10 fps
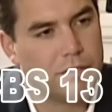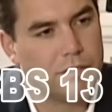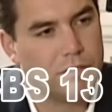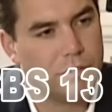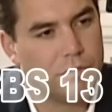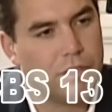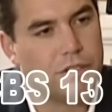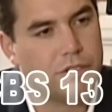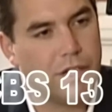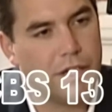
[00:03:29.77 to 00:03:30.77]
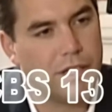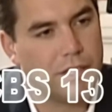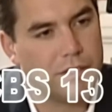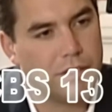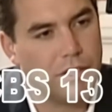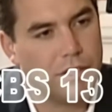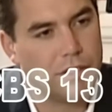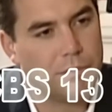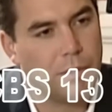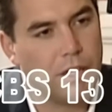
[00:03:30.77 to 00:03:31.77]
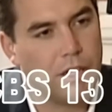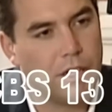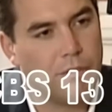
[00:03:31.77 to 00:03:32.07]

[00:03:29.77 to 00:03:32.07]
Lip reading: so frustrating. That's the hardest part.